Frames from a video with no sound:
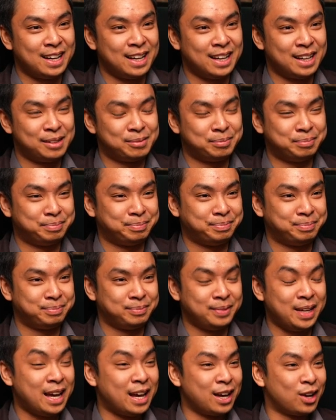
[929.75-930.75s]
Um,
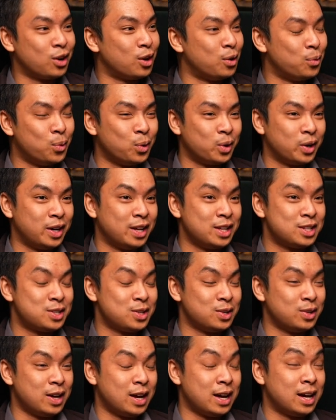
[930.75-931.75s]
yeah, I got awarded it
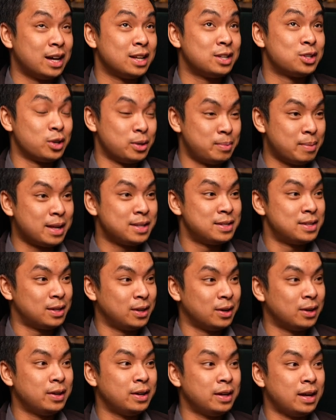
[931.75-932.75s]
two uh, two months
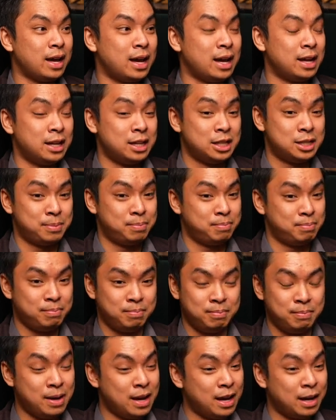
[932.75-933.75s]
ago, and it's
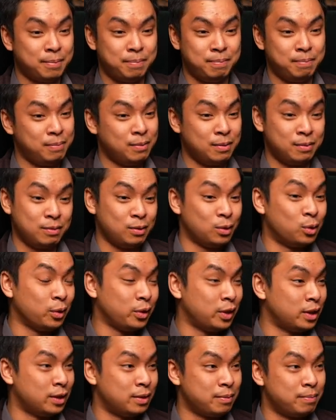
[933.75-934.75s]
yeah
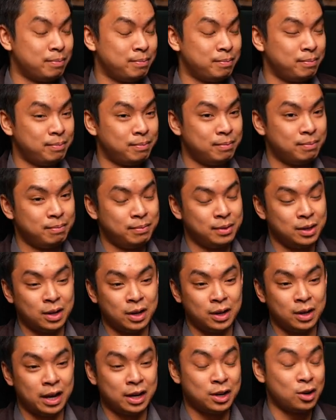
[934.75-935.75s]
all the you
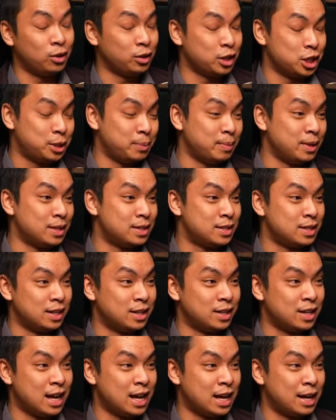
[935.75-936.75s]
know acknowledgements
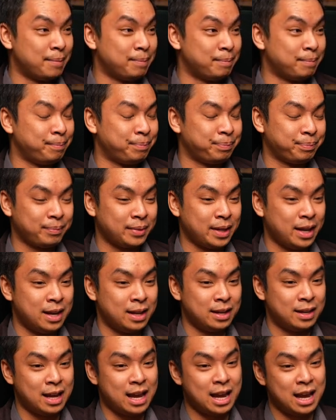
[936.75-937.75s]
and um,
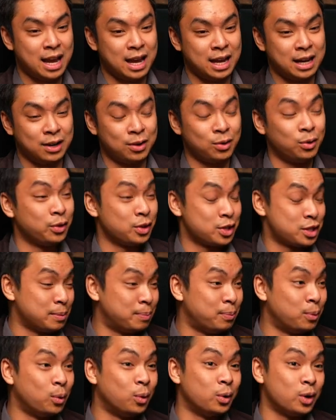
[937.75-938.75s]
and and all the
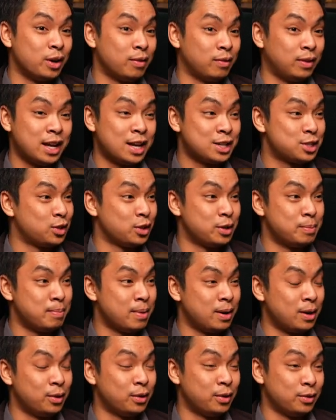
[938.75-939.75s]
support over the last
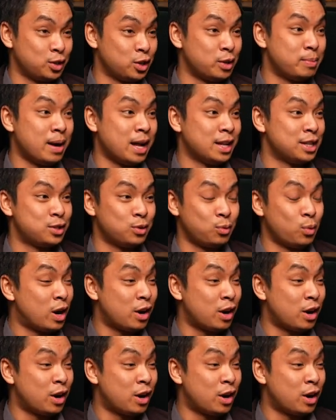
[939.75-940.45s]
two uh, two months.